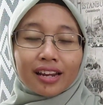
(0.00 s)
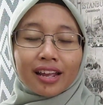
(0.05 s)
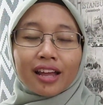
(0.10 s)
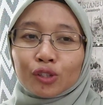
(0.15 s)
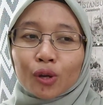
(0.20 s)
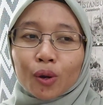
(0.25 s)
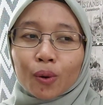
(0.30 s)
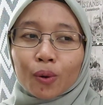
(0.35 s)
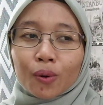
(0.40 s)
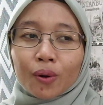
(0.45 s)

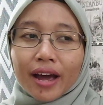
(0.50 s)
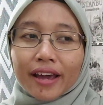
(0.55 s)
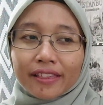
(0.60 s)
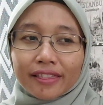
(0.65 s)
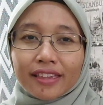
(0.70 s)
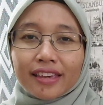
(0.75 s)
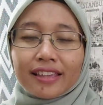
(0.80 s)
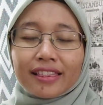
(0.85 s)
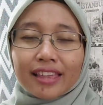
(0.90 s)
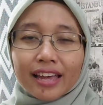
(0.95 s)
So I
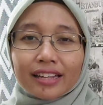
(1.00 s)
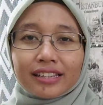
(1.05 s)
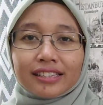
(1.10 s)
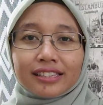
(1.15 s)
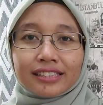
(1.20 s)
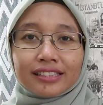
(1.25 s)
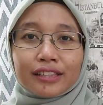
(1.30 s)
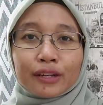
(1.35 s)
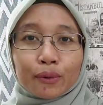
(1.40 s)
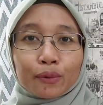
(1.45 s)
think
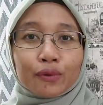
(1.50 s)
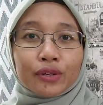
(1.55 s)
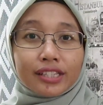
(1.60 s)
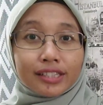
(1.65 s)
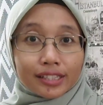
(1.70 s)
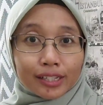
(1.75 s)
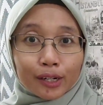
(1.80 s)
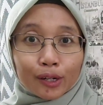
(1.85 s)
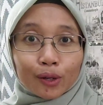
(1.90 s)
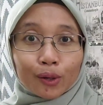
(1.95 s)
that's the
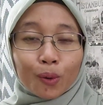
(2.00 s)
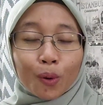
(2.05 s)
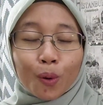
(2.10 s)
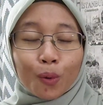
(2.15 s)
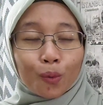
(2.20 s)
reason